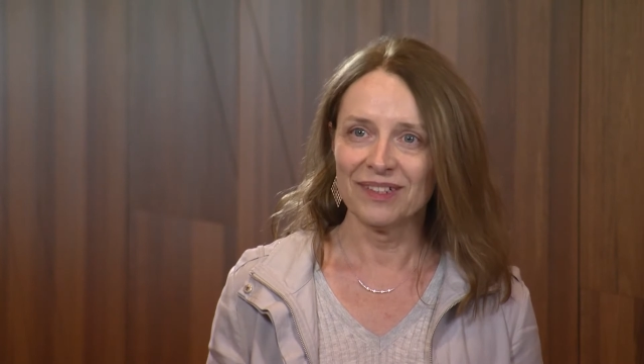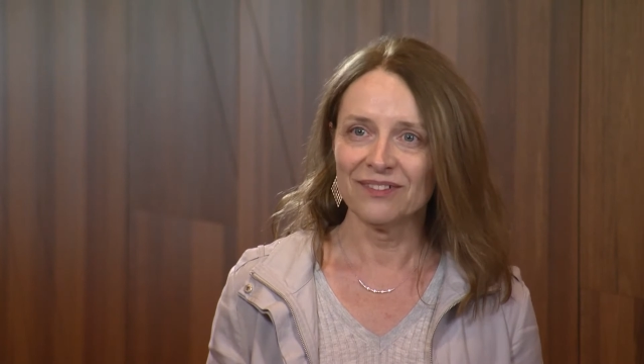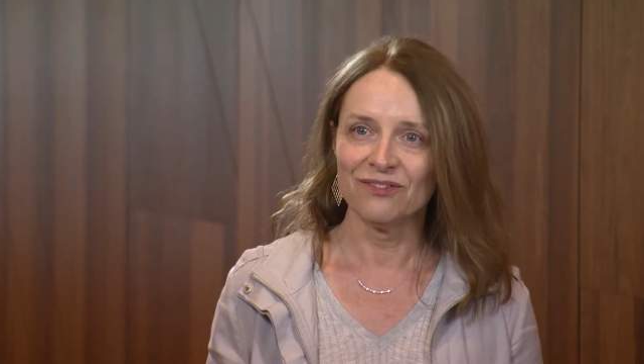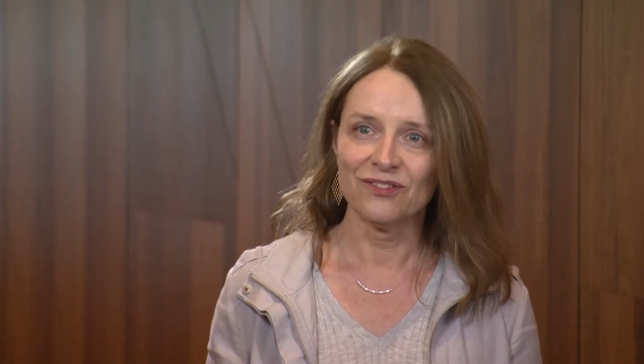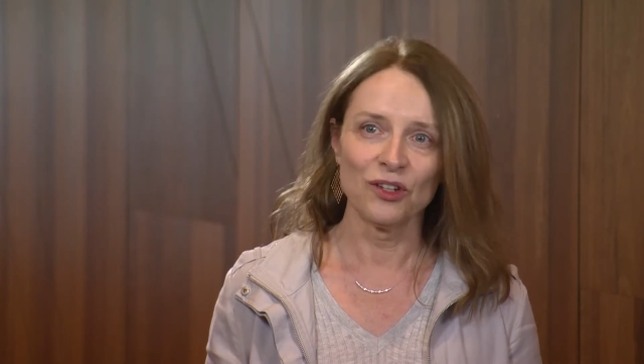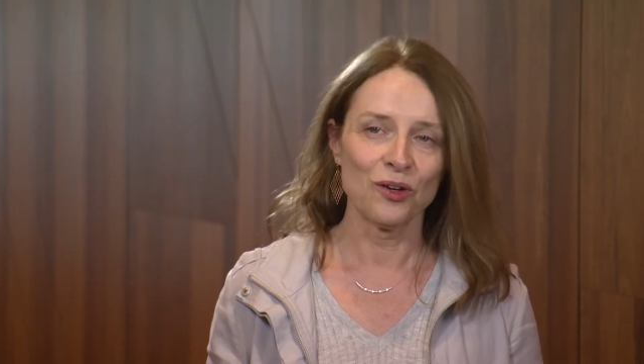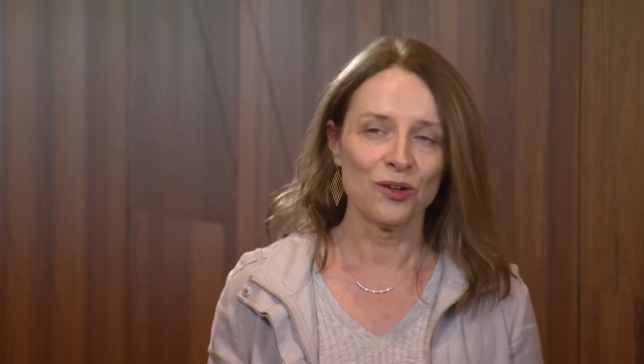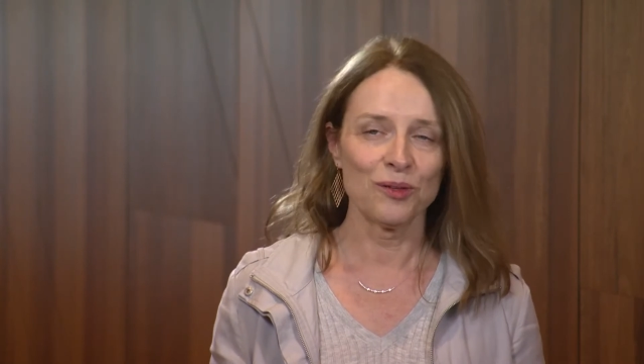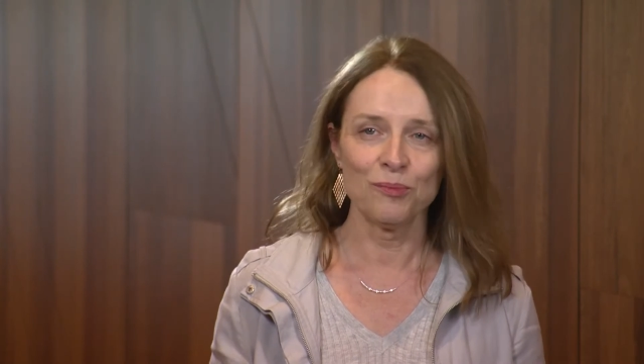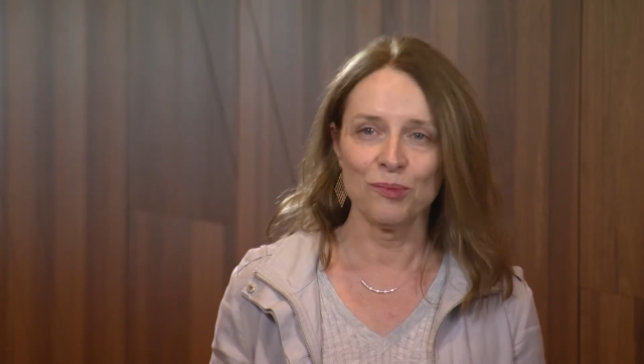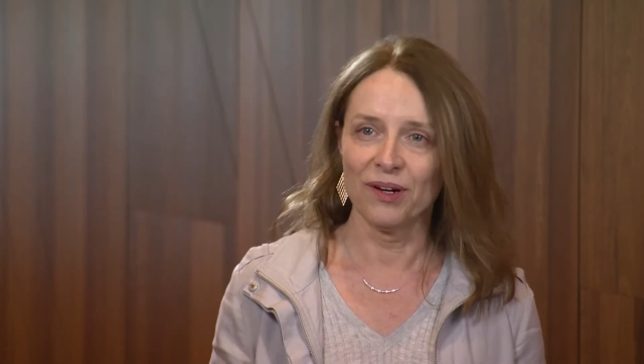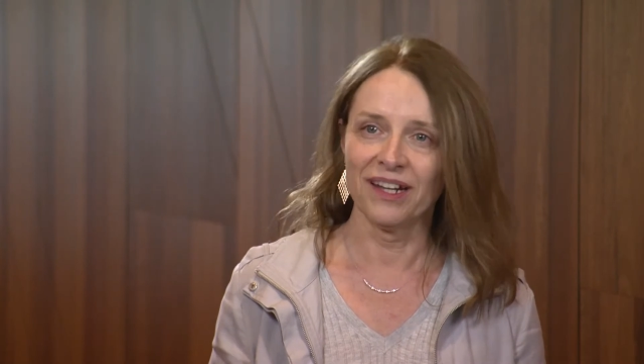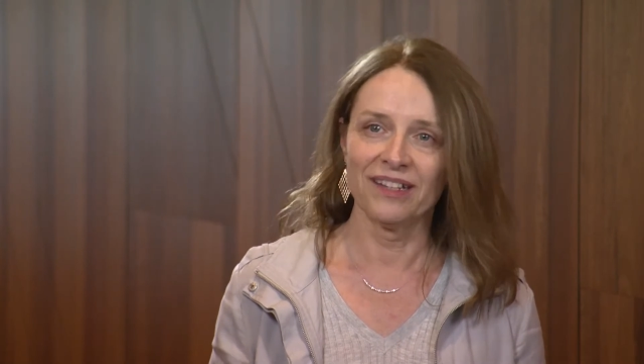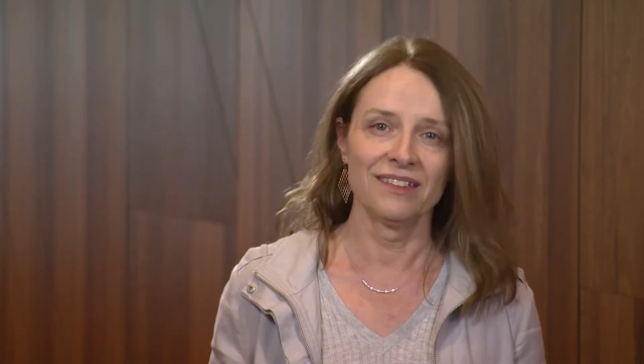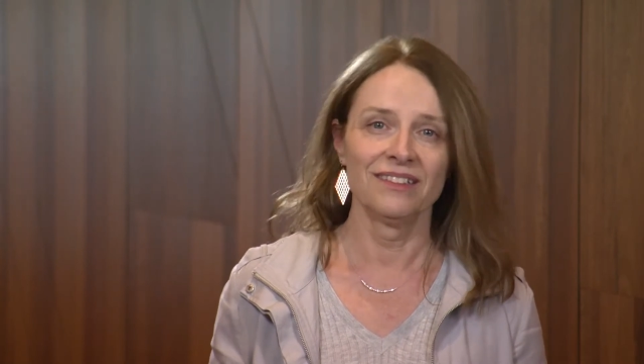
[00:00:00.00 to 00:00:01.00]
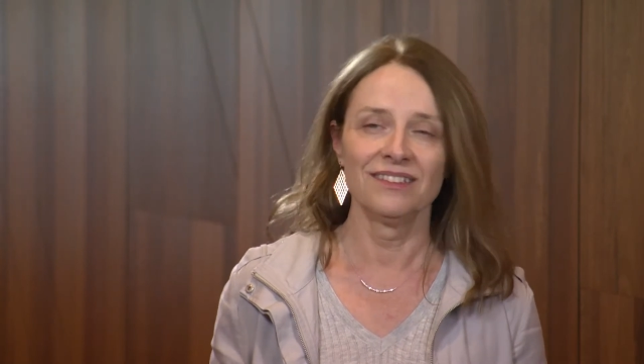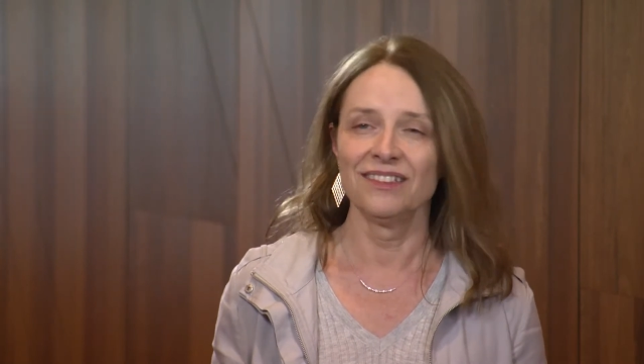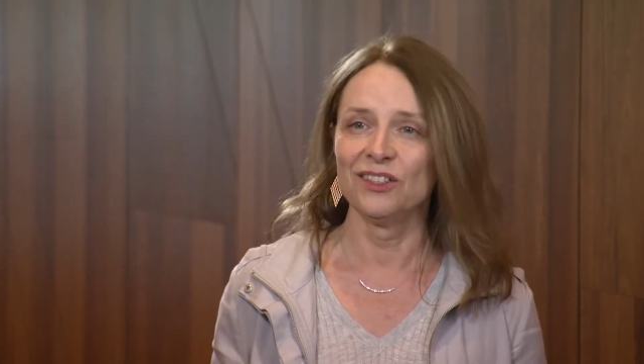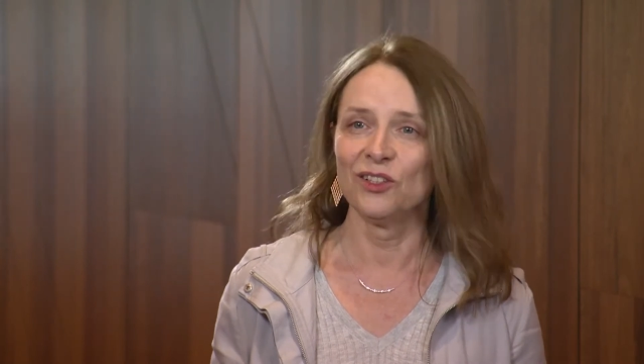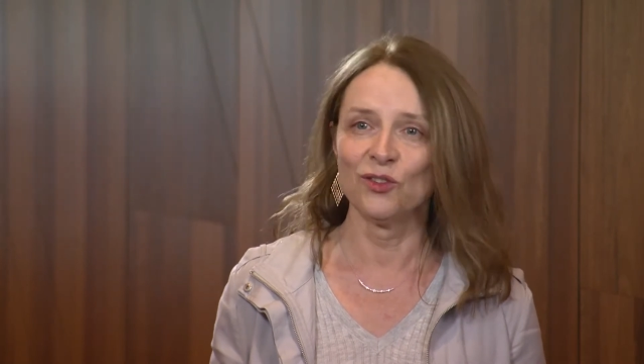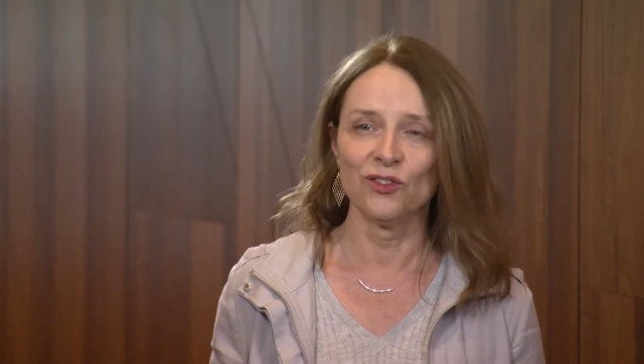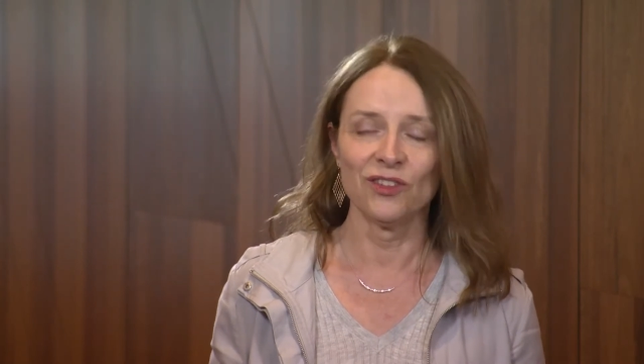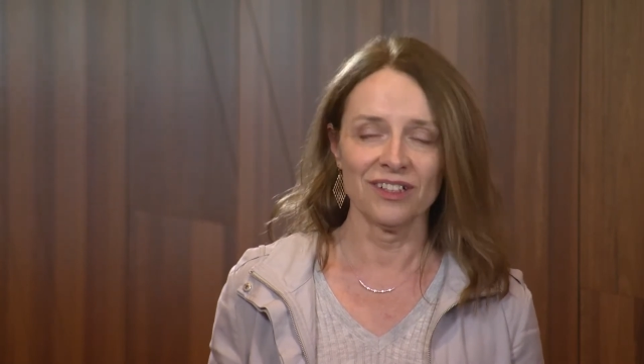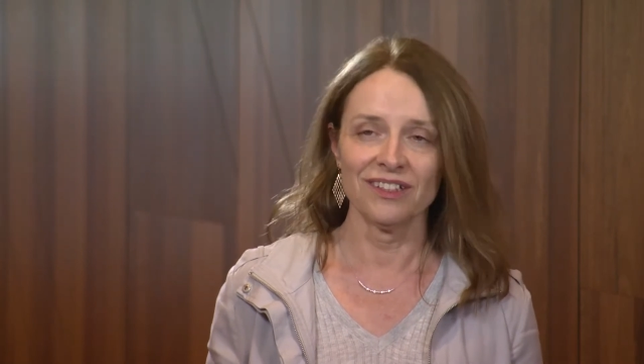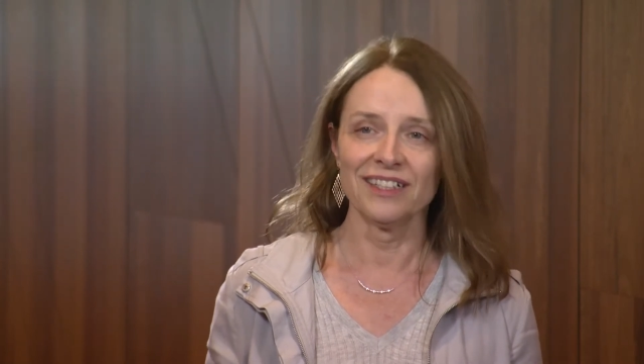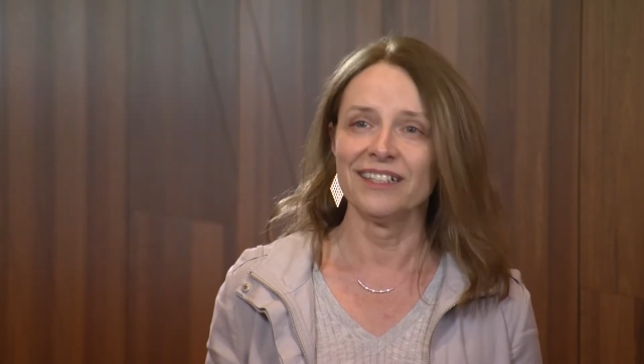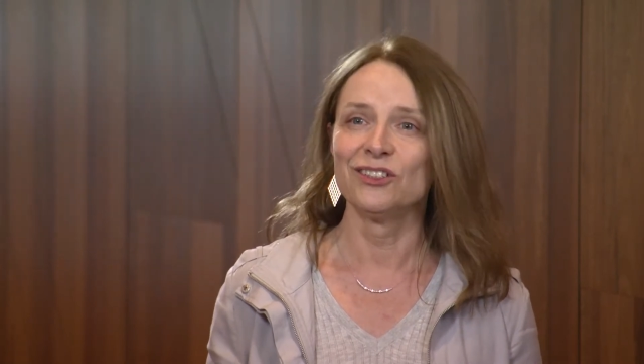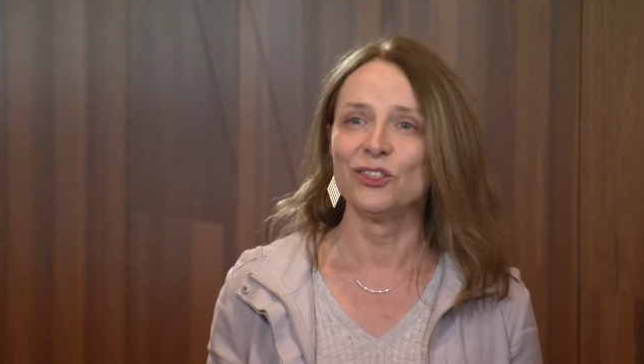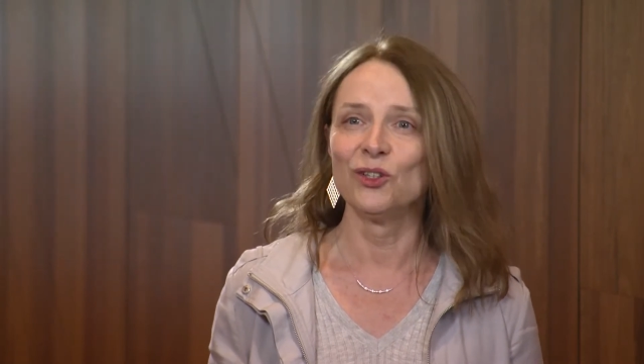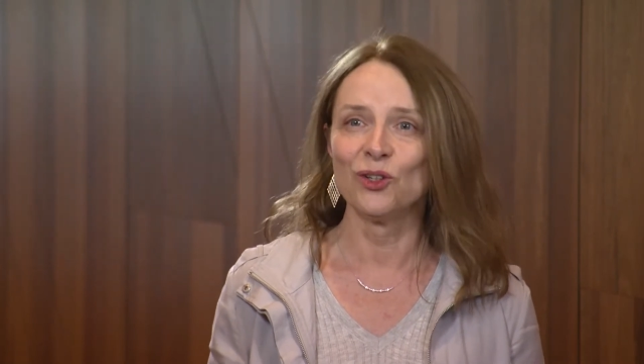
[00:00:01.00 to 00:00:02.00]
If you're pregnant and you feel
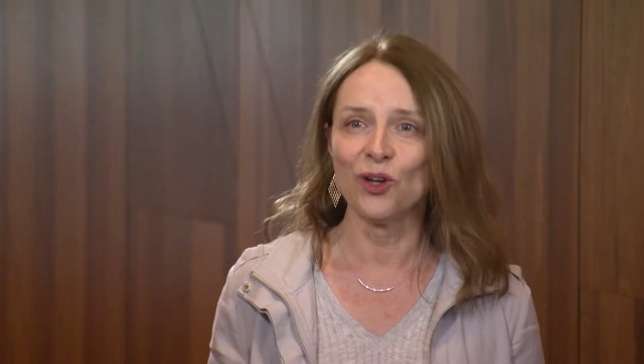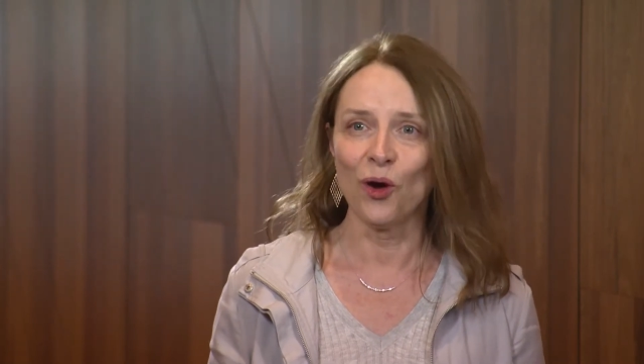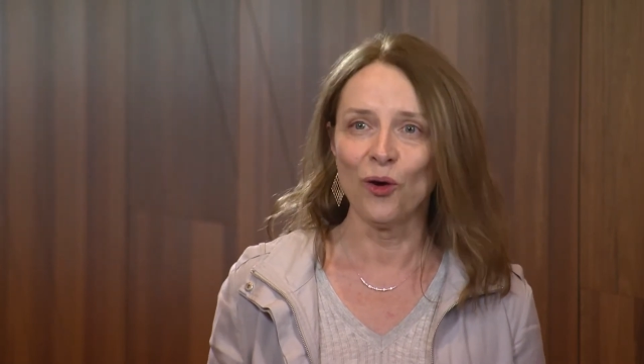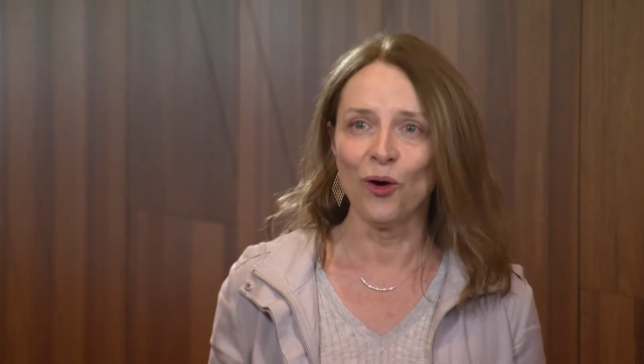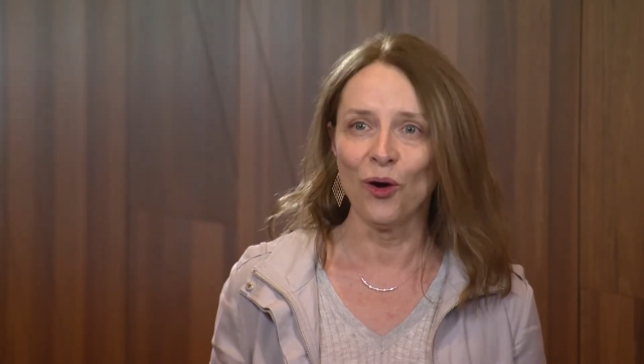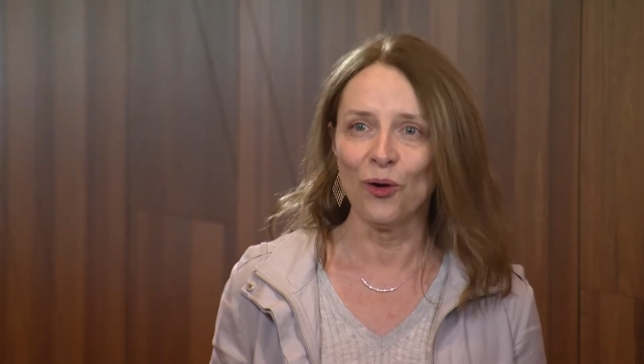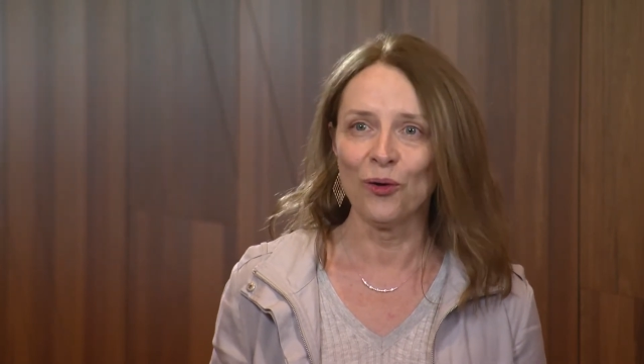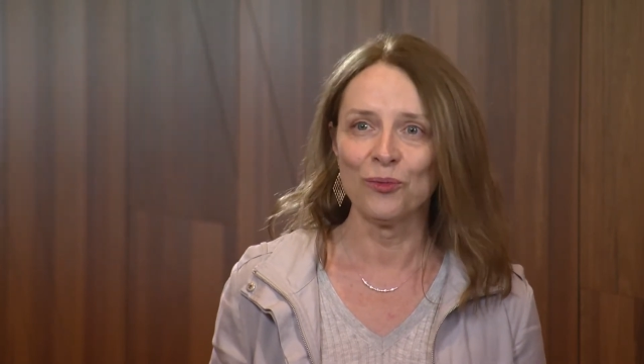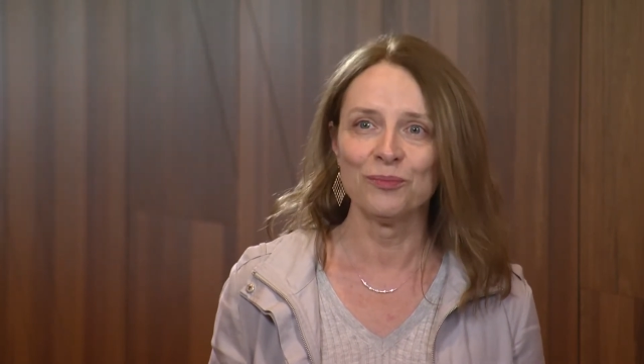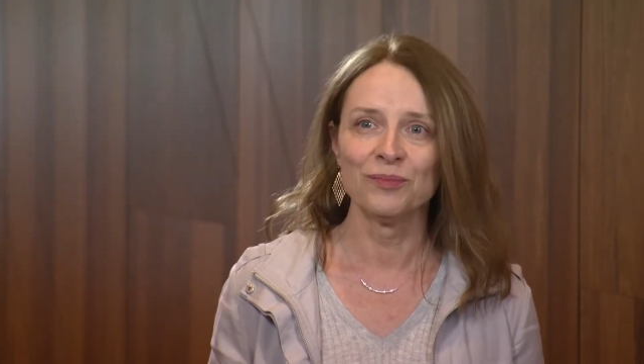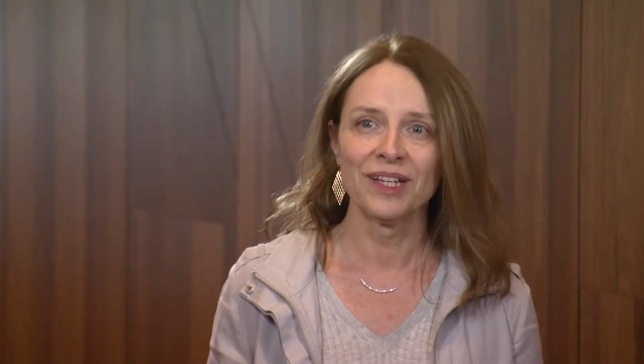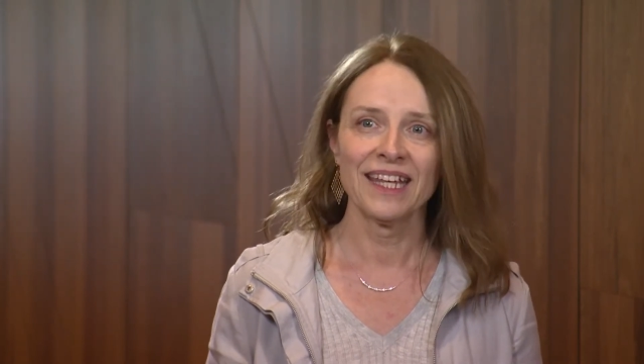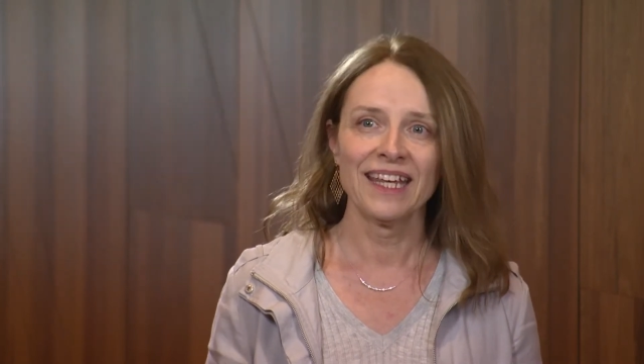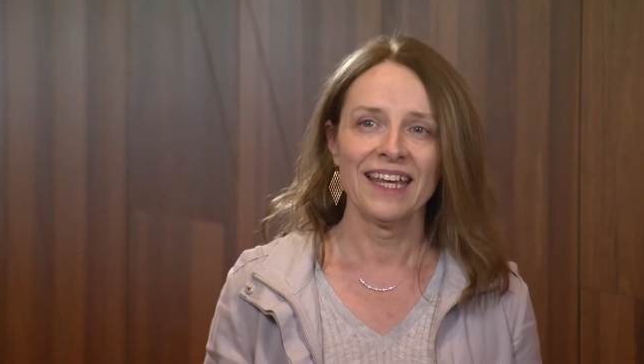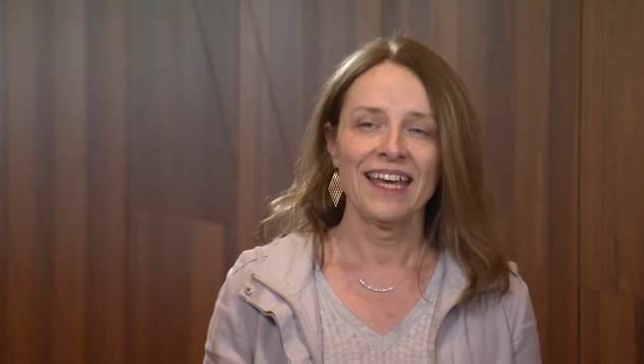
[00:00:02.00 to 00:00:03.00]
ill, you go home.